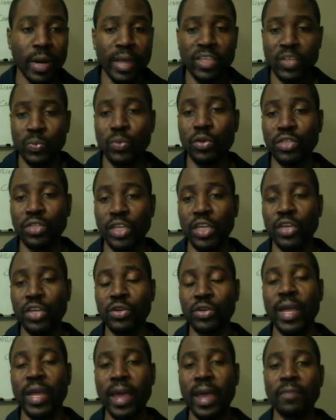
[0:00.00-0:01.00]
exposure you're
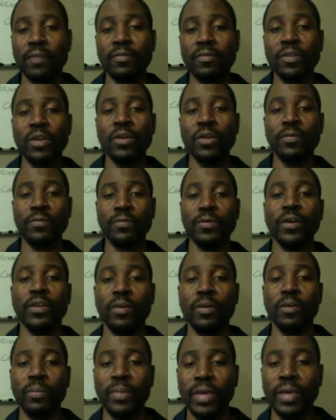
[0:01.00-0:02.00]
going to have for
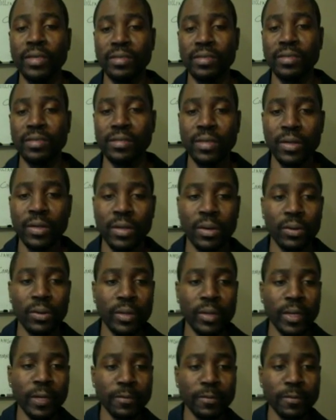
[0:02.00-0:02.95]
your business. Okay.